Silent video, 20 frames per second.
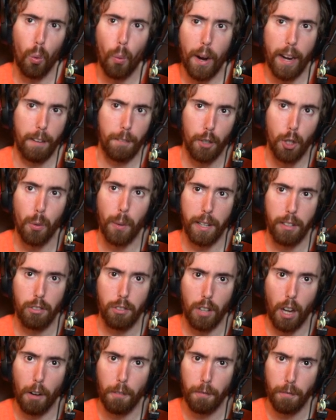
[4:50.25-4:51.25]
way of doing
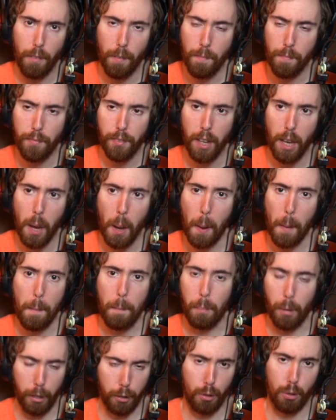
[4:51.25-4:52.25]
stuff,
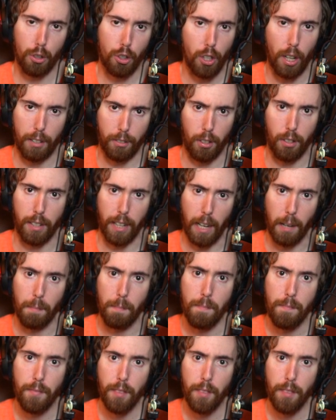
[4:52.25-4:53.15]
Blizzard shuts it down.